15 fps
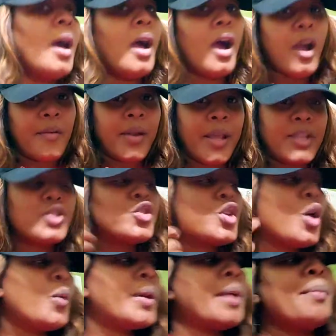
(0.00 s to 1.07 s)
All right,
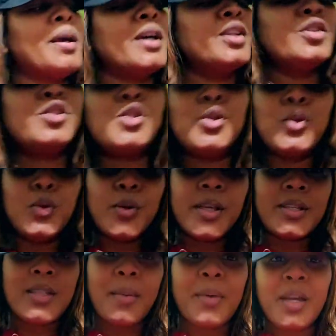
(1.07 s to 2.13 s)
so what I'm going to do
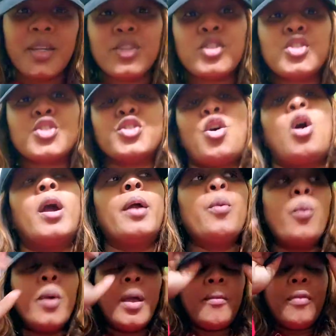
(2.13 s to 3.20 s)
is I'm going to start
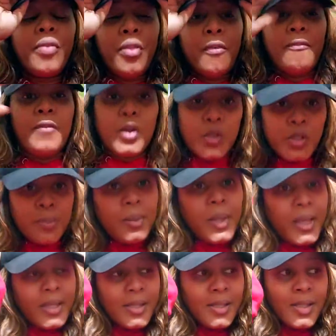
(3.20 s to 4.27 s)
with the first
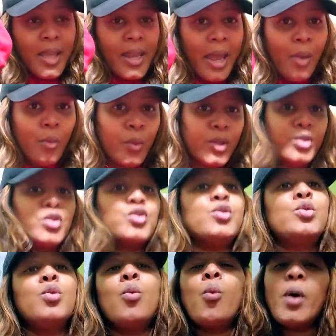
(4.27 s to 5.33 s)
place that I went
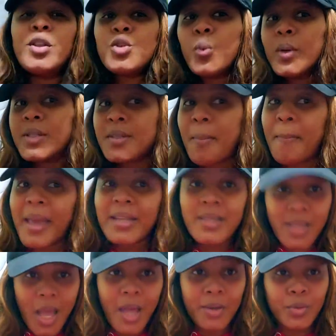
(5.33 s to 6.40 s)
to, which was
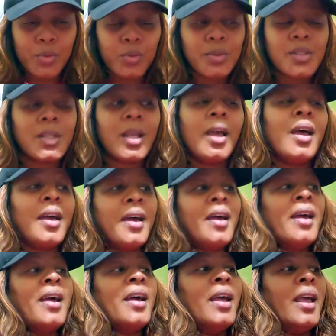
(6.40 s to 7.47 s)
McDonald's.
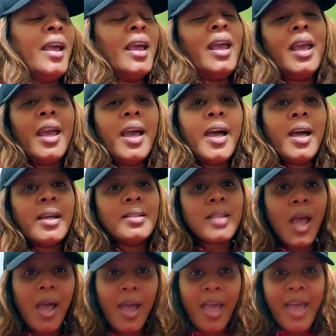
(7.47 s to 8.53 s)
And
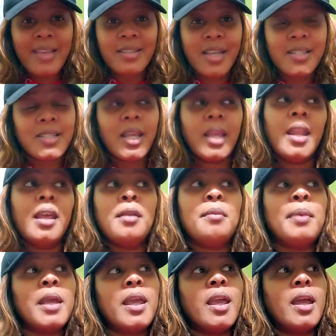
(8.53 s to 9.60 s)
as I stated in the
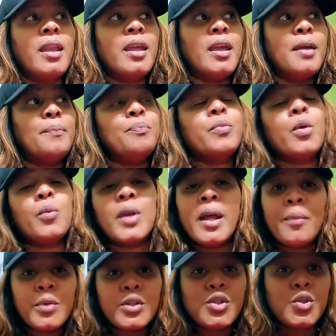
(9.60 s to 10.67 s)
beginning, when
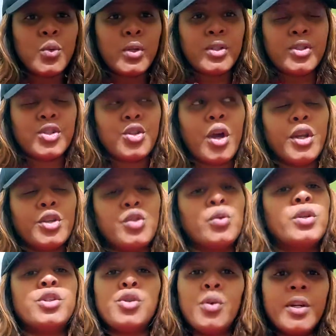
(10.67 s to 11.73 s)
I started
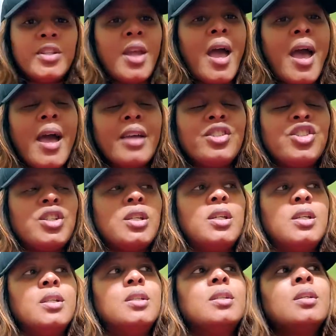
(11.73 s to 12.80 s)
doing DoorDash
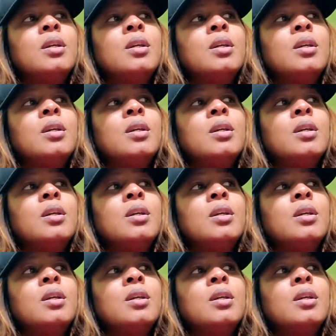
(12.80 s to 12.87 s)
and